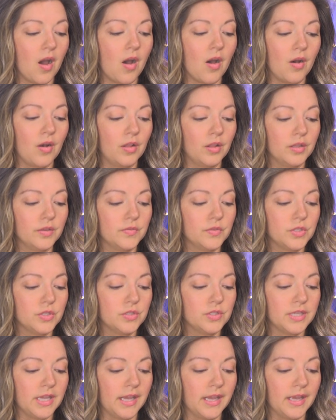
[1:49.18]
All of
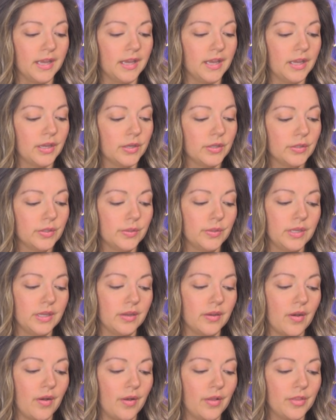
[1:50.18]
Judea,
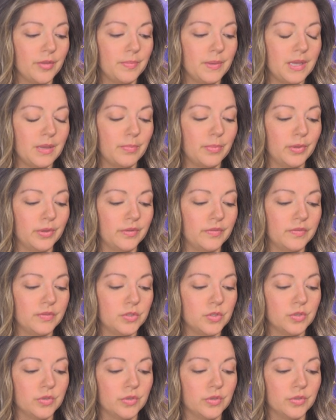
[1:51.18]
including all the people of
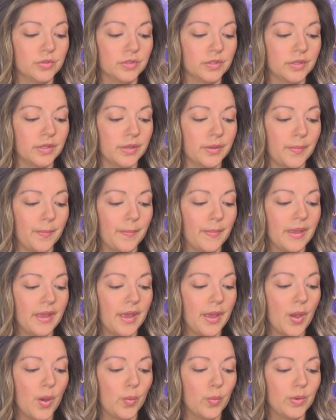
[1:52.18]
Jerusalem,
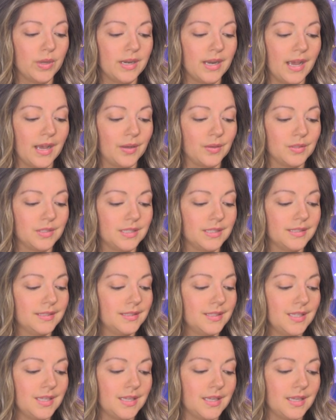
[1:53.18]
went out to
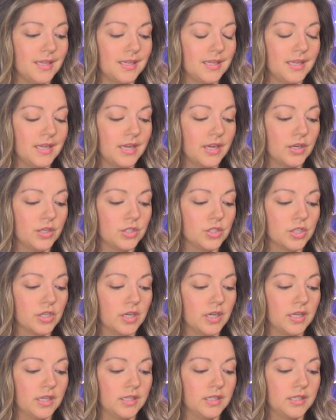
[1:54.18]
see and hear
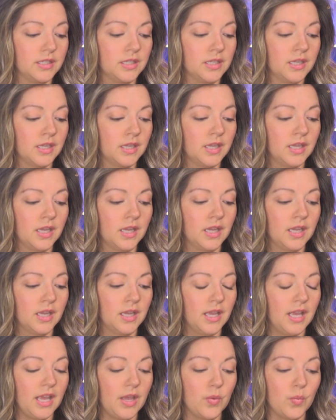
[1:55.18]
John.
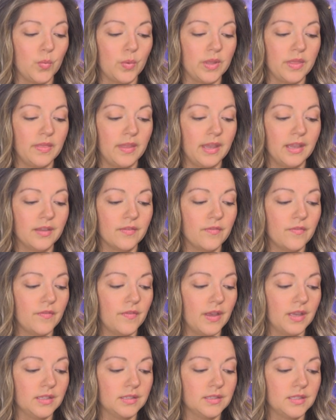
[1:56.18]
And when they
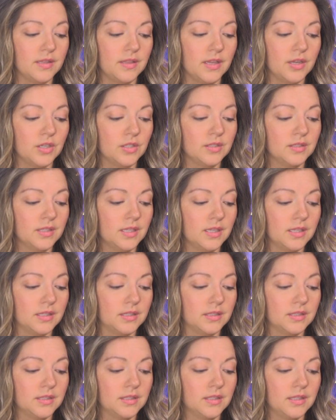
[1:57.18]
confessed their
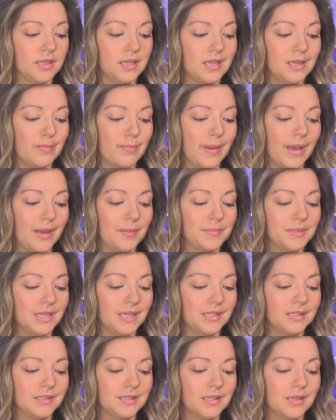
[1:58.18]
sins, he
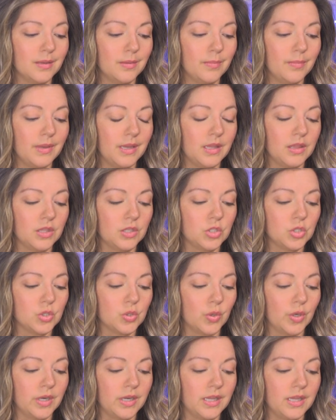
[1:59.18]
baptized them in the
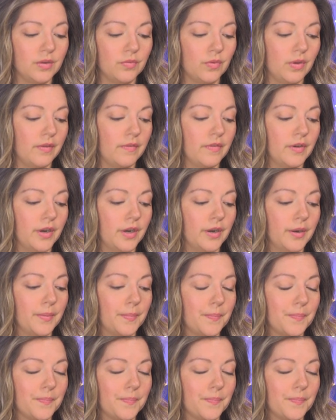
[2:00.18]
Jordan River.